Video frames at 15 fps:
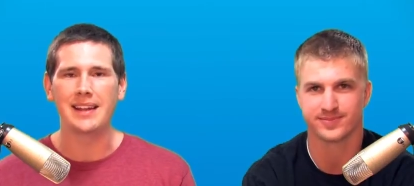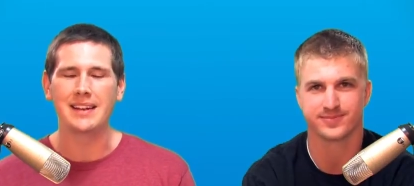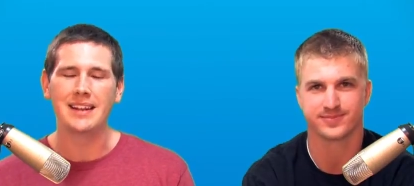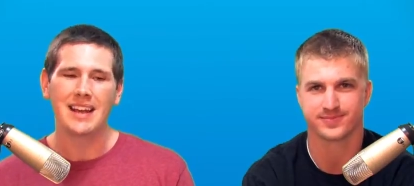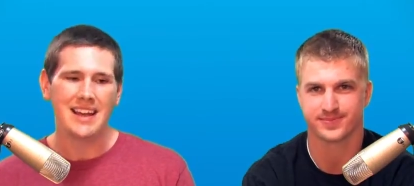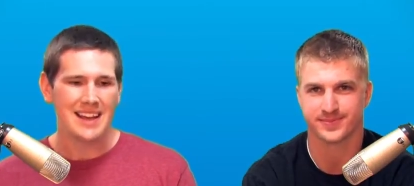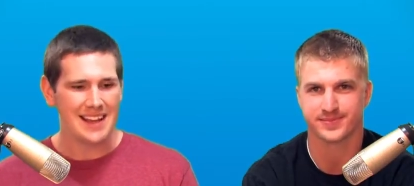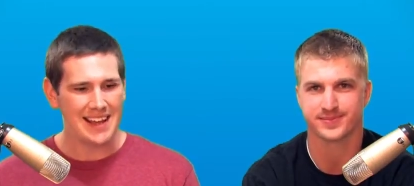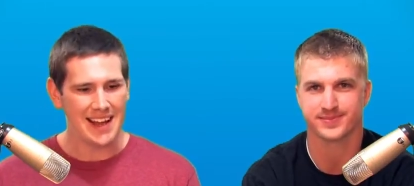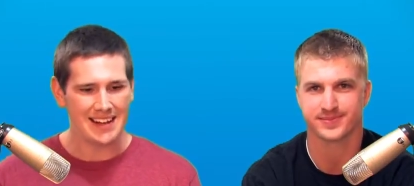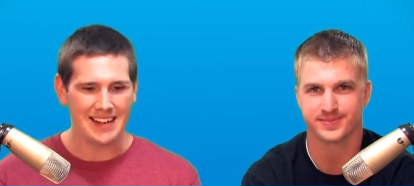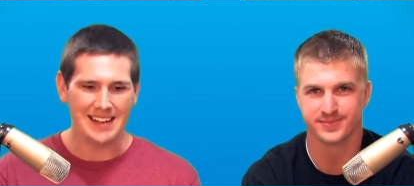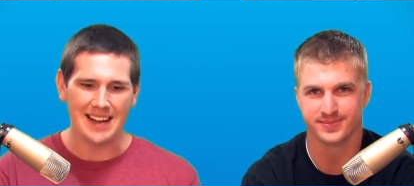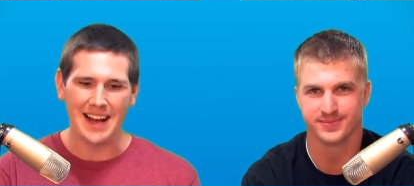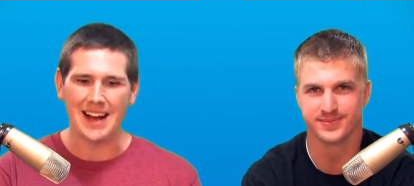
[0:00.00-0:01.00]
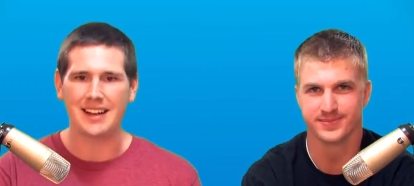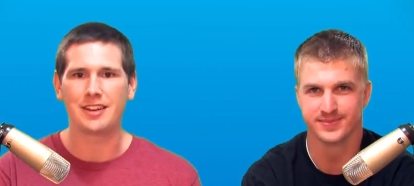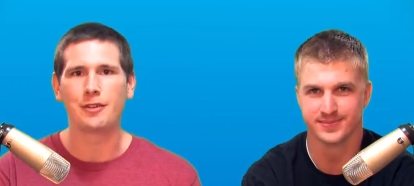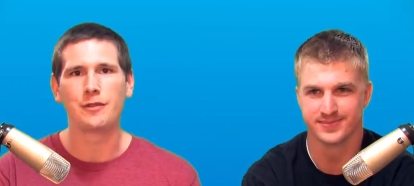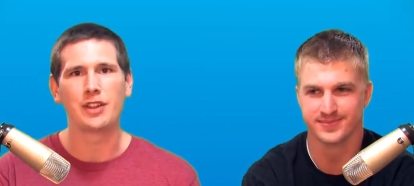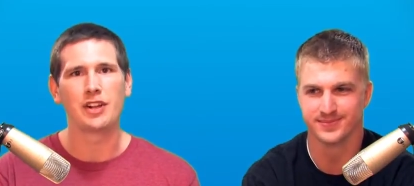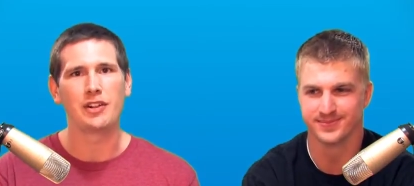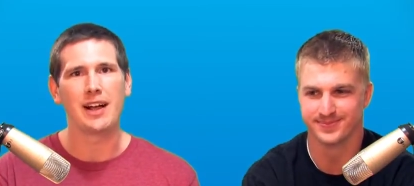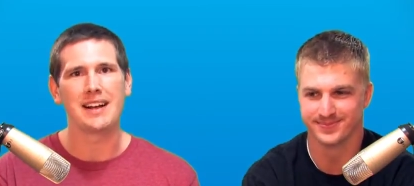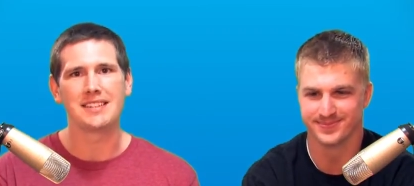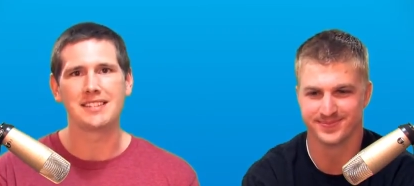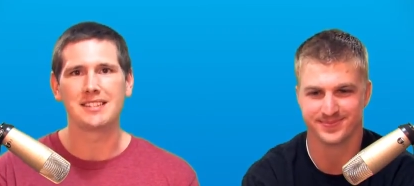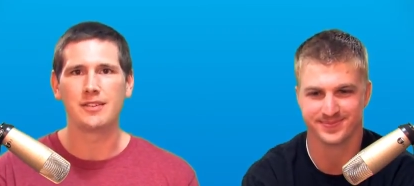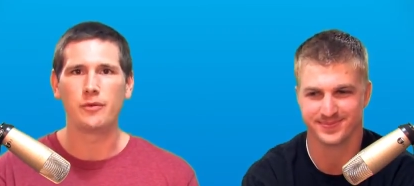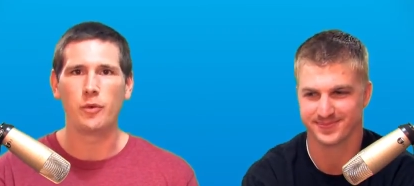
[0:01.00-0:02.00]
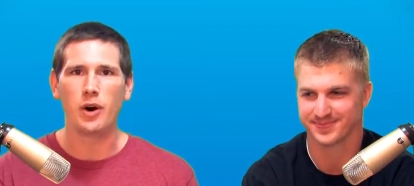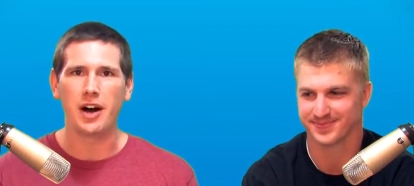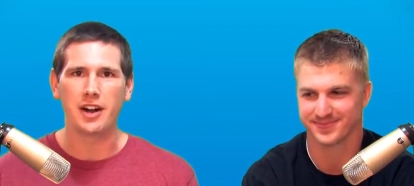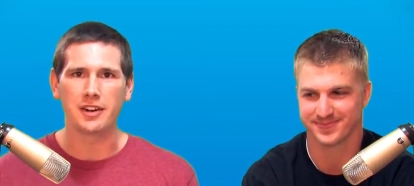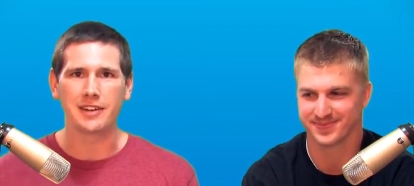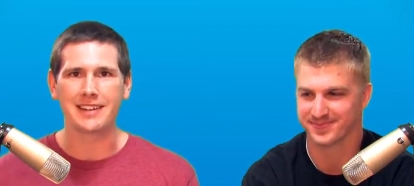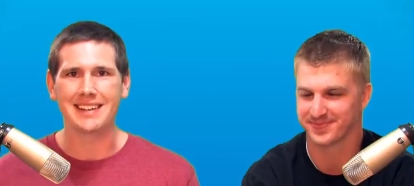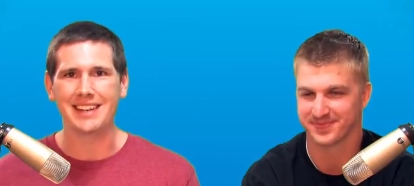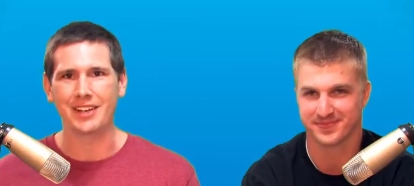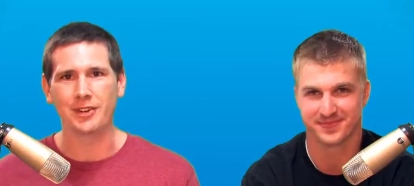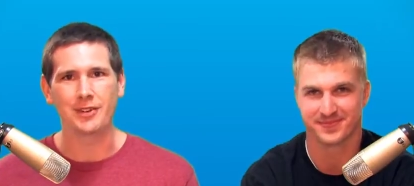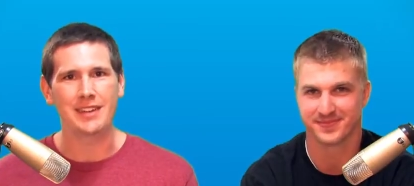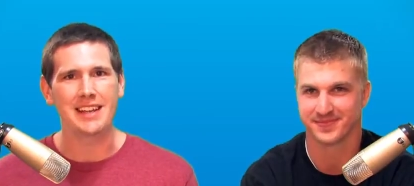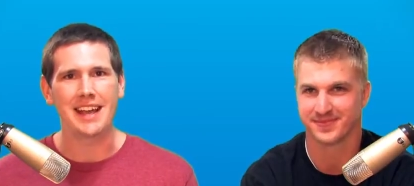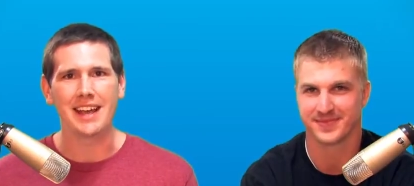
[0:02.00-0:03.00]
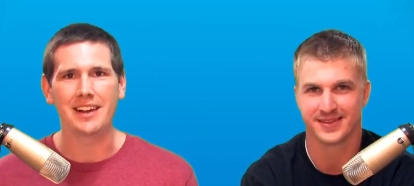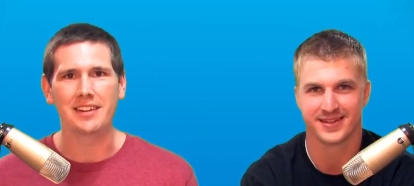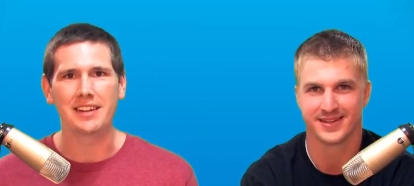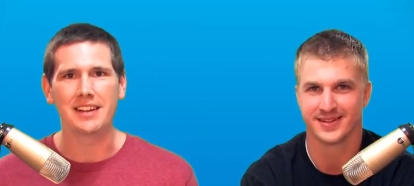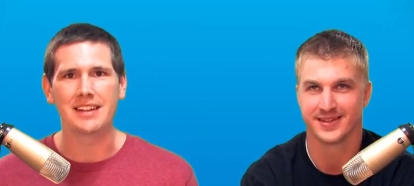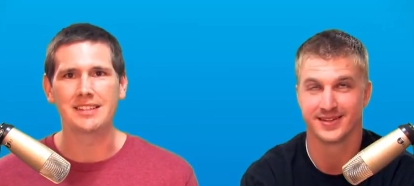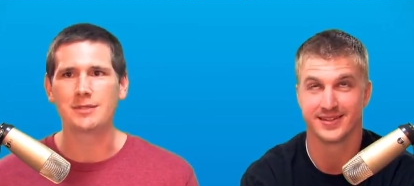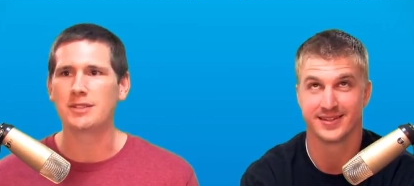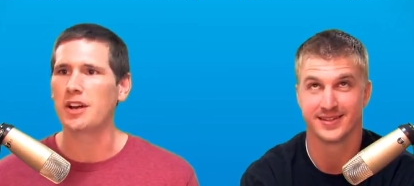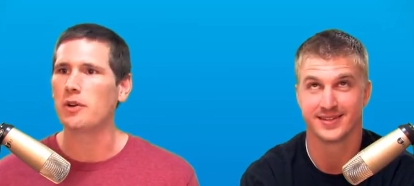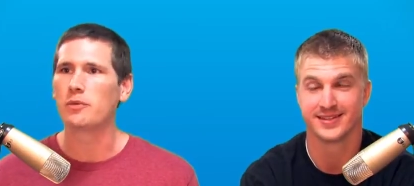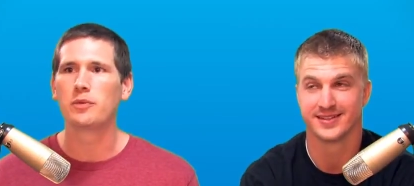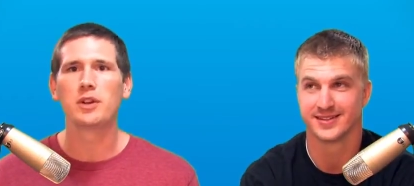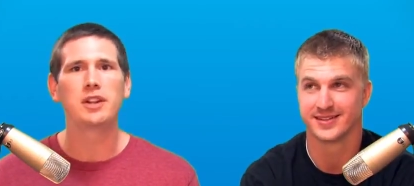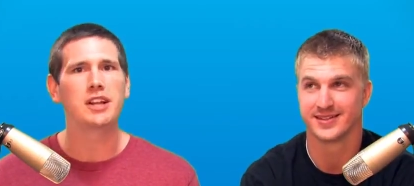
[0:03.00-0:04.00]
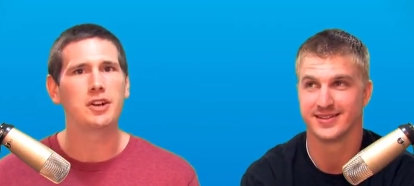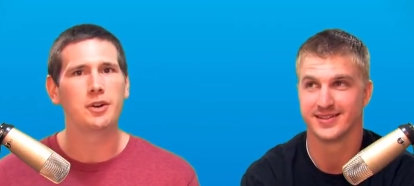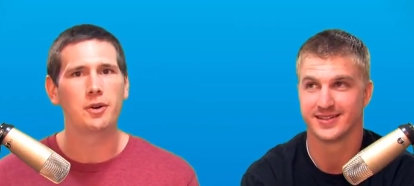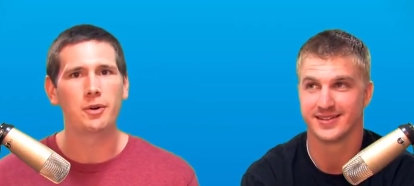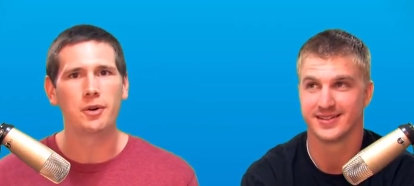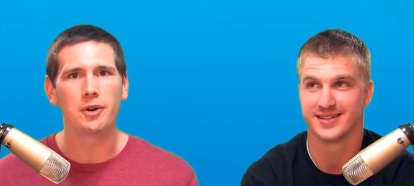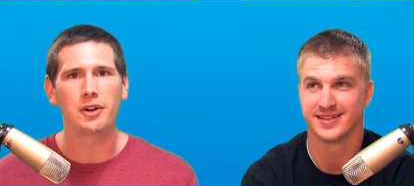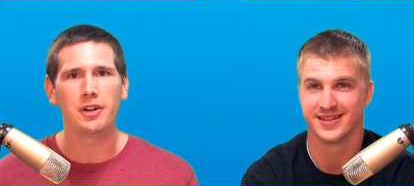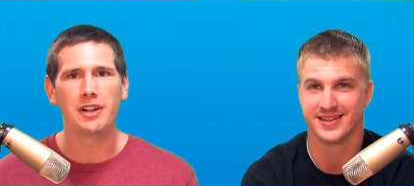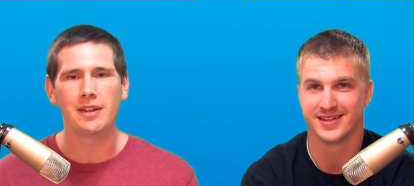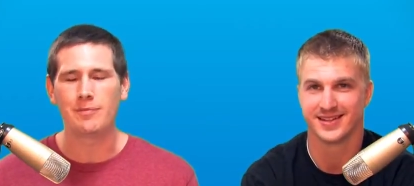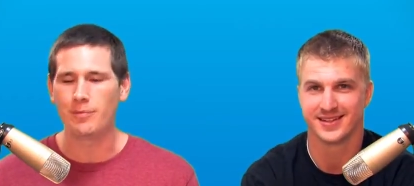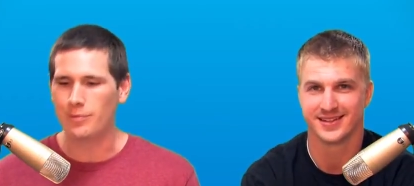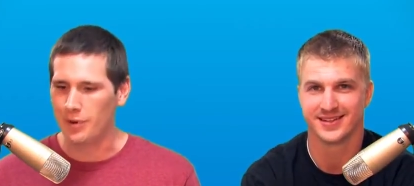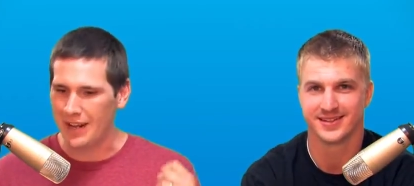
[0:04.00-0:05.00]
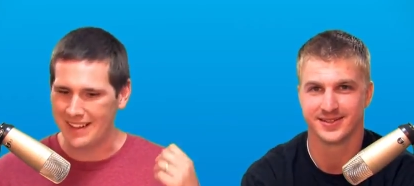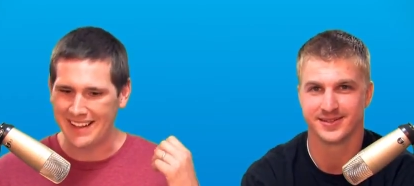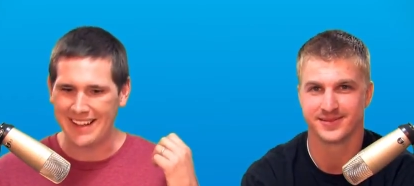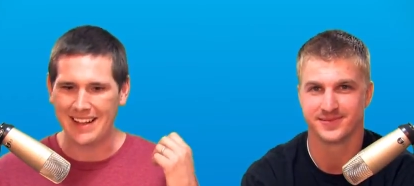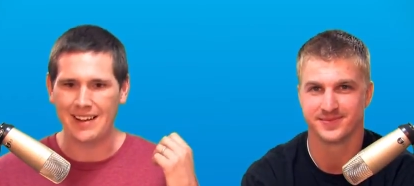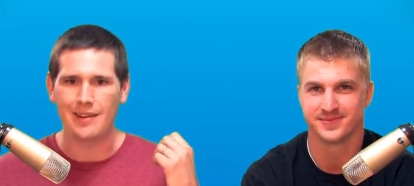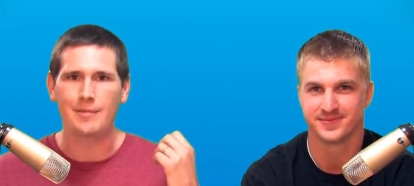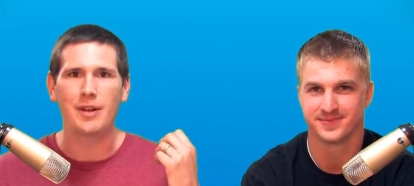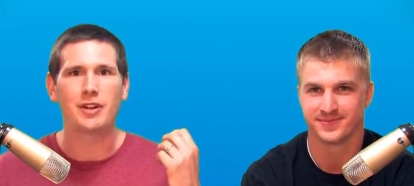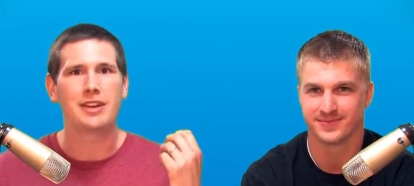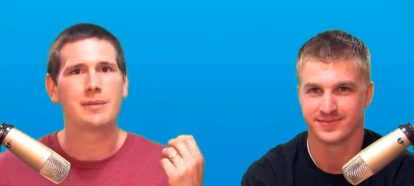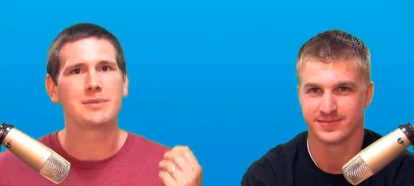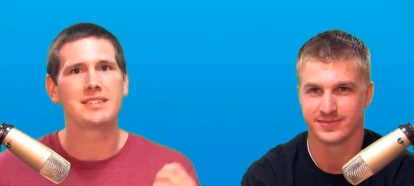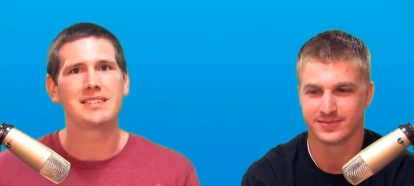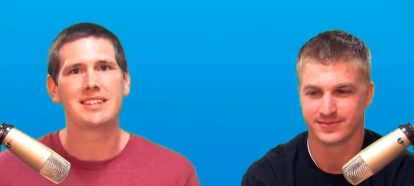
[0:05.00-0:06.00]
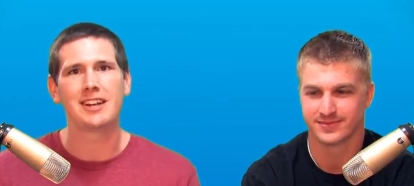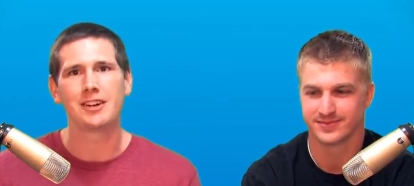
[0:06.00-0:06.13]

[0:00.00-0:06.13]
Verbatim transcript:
Speaker 1: and he had to knock over the glasses of water and kill the aliens. It was all really cool. It brought the, uh, Mel Gibson's